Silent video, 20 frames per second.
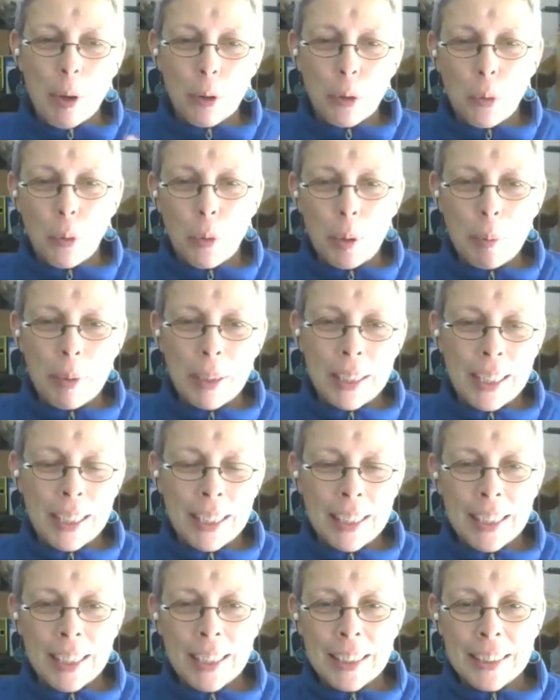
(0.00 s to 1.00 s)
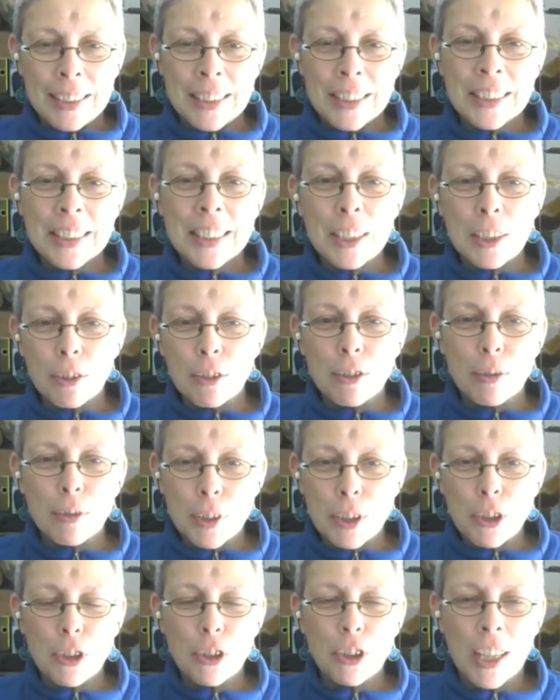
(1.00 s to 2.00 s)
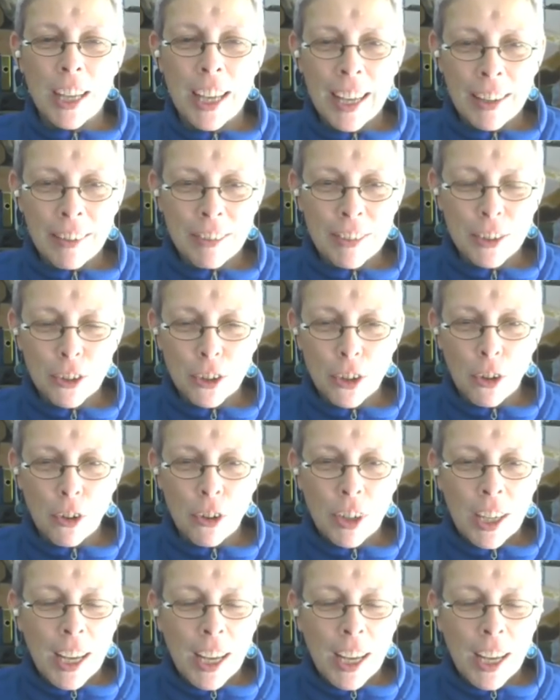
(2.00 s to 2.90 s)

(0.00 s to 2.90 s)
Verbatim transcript: women and uh, the skills we should have you know